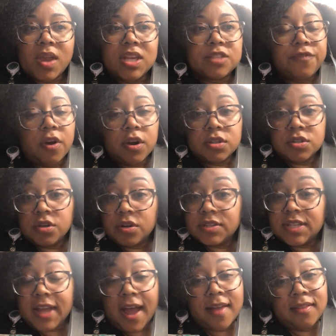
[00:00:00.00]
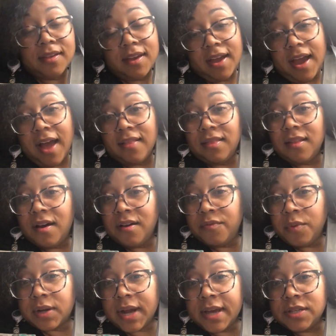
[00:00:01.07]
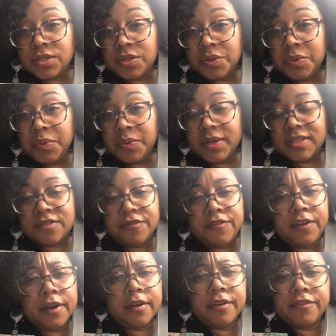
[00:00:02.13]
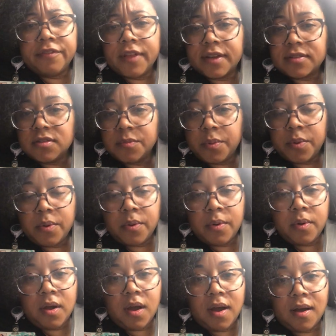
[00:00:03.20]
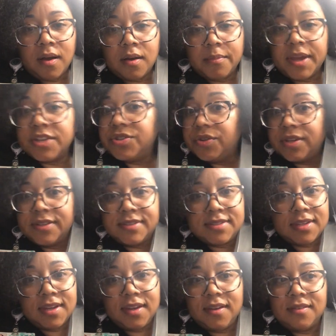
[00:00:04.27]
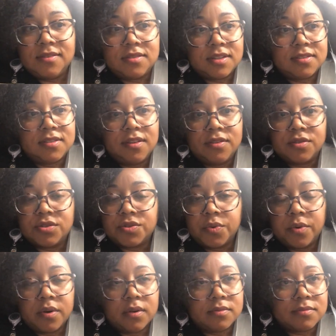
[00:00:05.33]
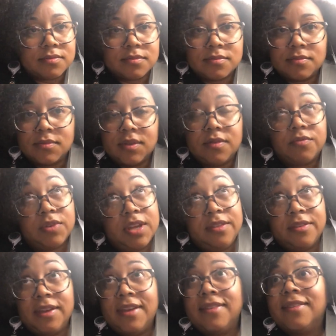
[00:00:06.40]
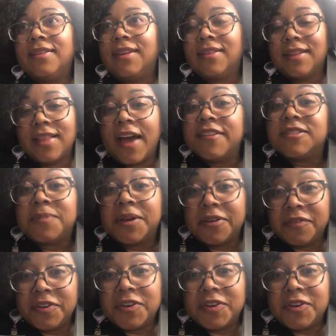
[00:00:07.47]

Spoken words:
As far as nursing, I love what I do. It's very flexible. As you can see, just in the the lifespan of a